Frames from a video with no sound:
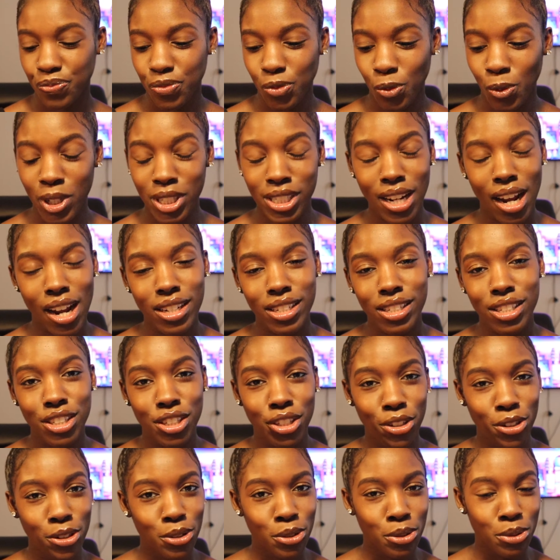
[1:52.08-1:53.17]
which I should
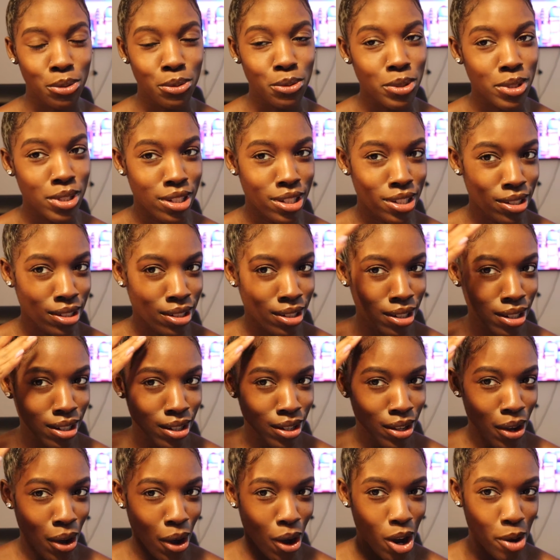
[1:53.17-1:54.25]
have used
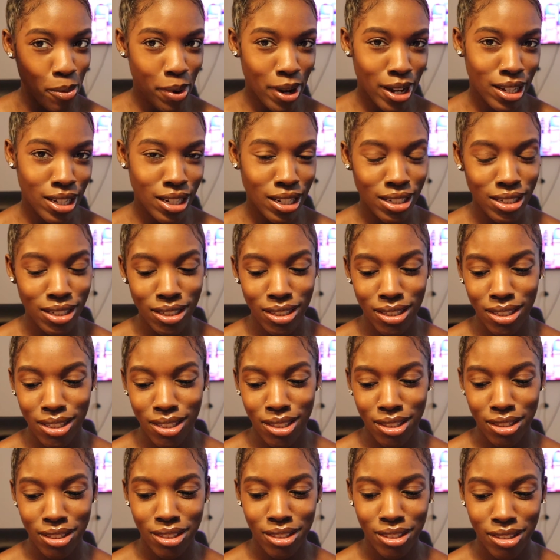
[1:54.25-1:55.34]
on my
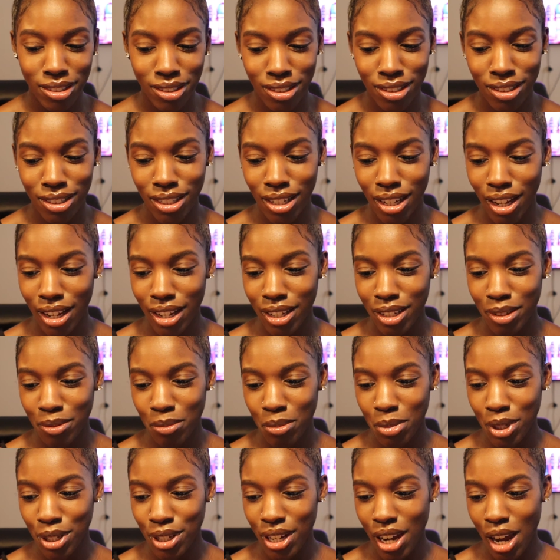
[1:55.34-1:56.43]
edges today,
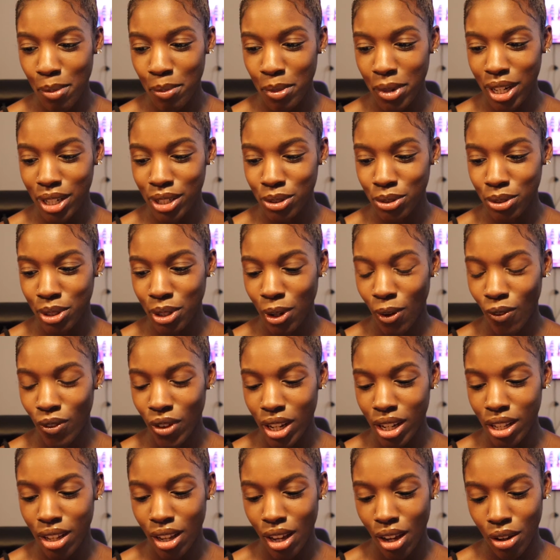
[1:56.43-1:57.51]
but I might do a little
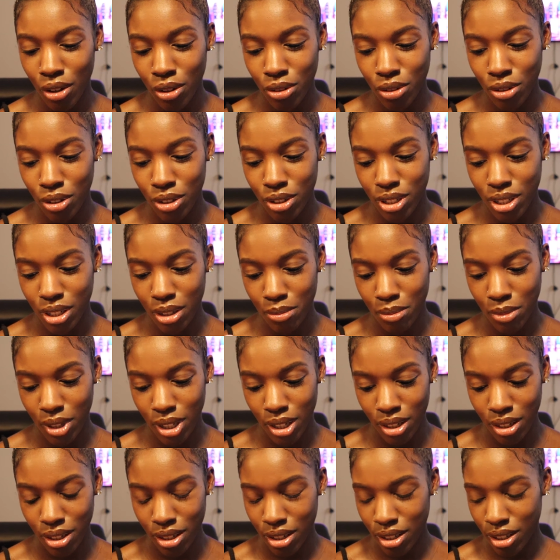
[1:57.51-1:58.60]
video or
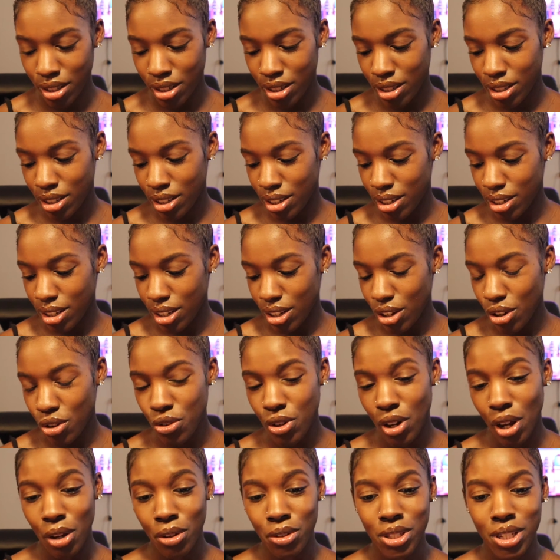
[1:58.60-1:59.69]
something, who
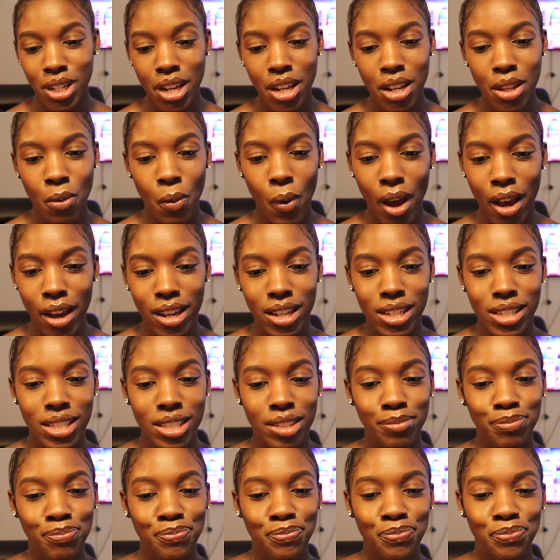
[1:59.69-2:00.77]
knows. Anyways,